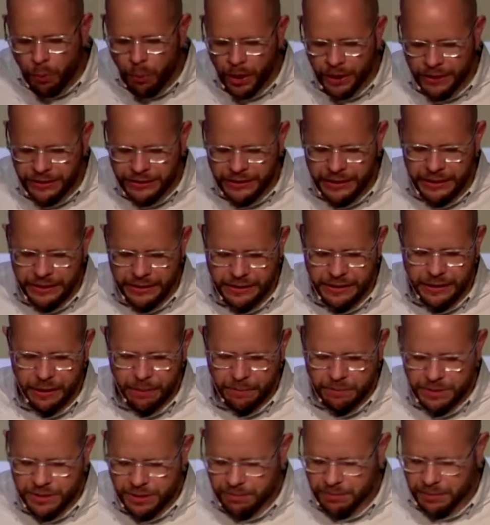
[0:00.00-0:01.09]
one can
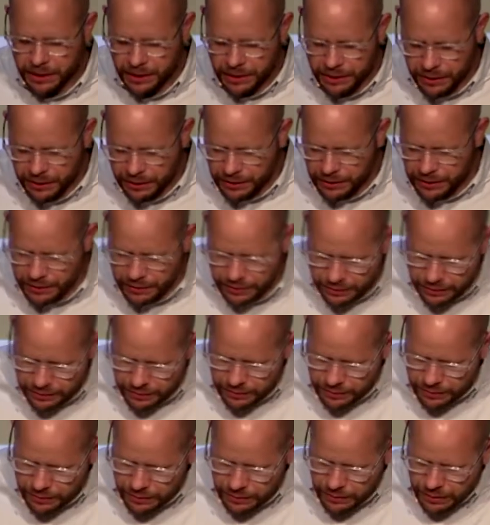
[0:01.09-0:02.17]
come to me
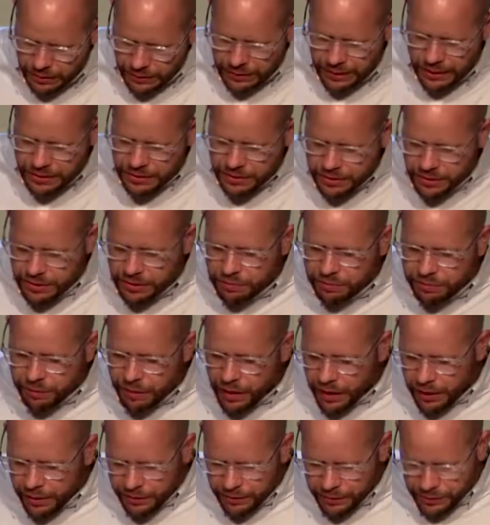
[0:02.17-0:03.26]
unless the
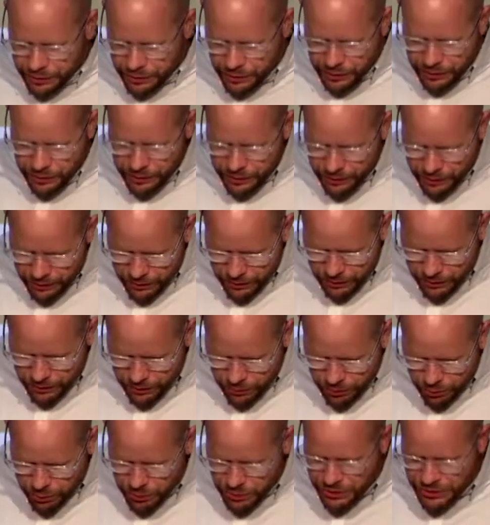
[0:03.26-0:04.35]
Father
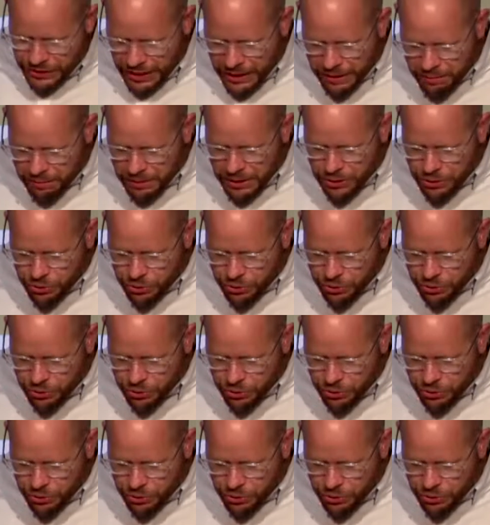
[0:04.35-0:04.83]
who sent me